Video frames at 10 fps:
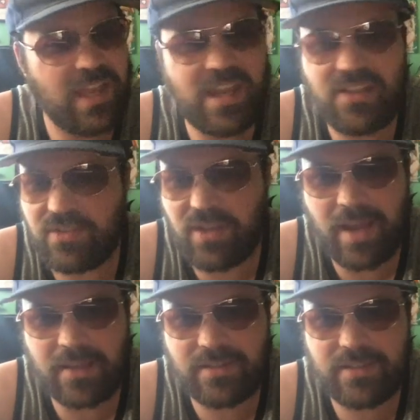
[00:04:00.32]
It is
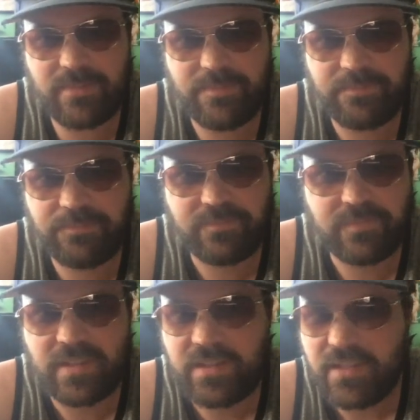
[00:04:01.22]
not.
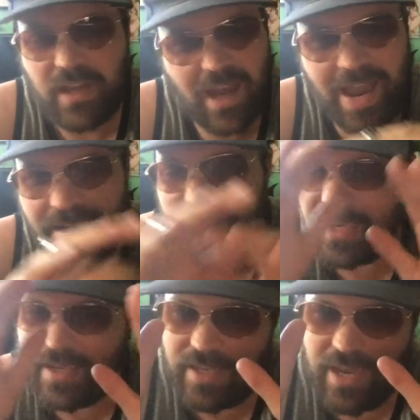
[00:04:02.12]
I
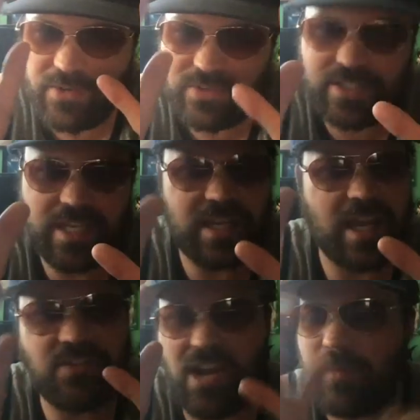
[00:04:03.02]
can guarantee
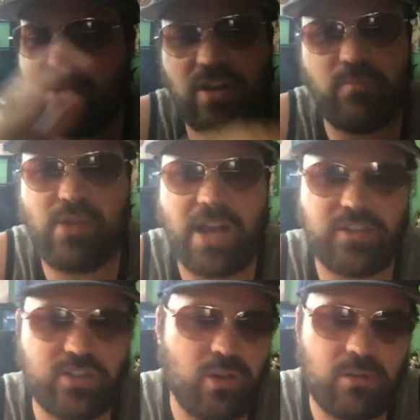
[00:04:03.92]
it's not gonna be done
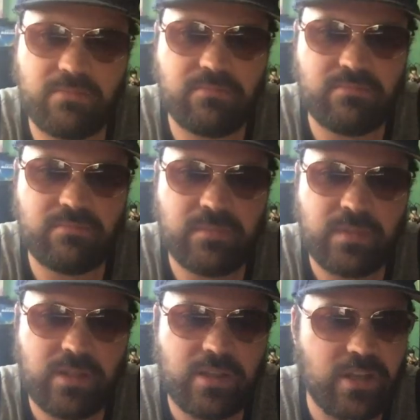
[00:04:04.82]
practical.
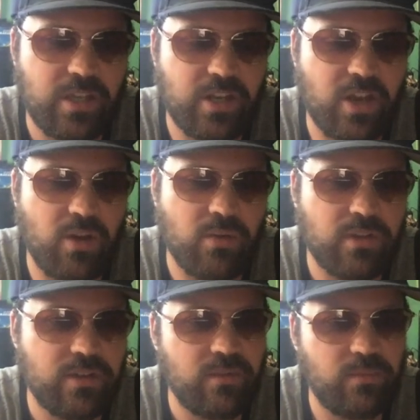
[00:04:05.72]
You know,
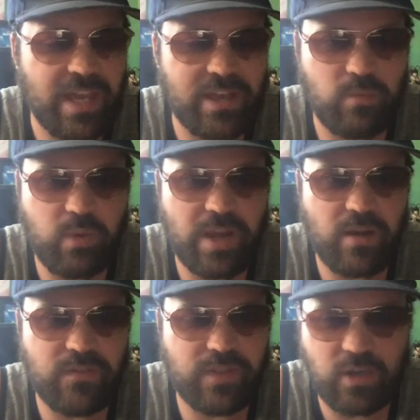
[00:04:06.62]
like when
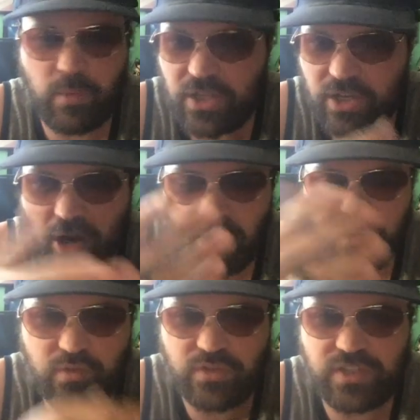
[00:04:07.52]

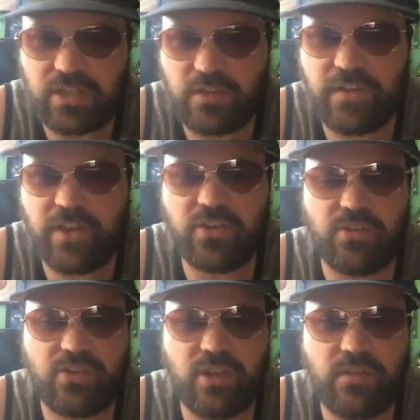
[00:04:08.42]
Christine is fixing
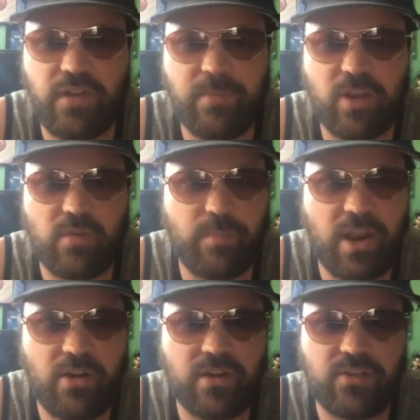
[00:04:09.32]
herself up, you know,
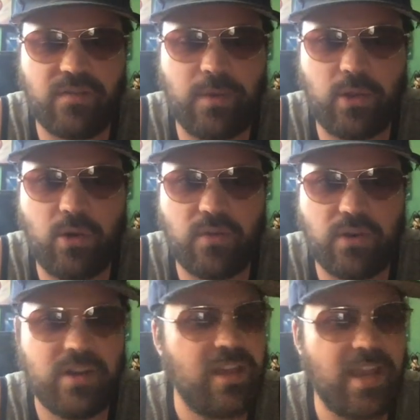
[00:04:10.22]
repairing herself all
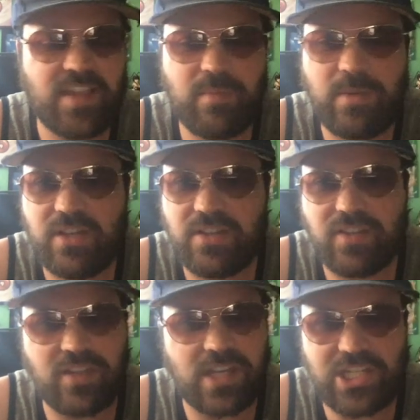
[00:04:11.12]
over, it's gonna be done
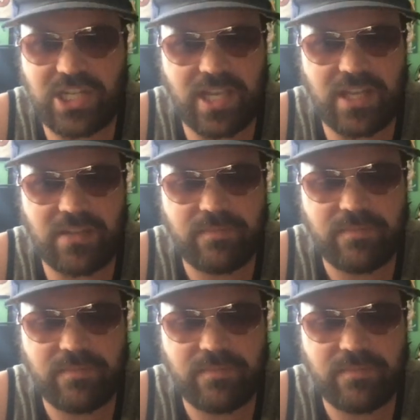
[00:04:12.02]
CG.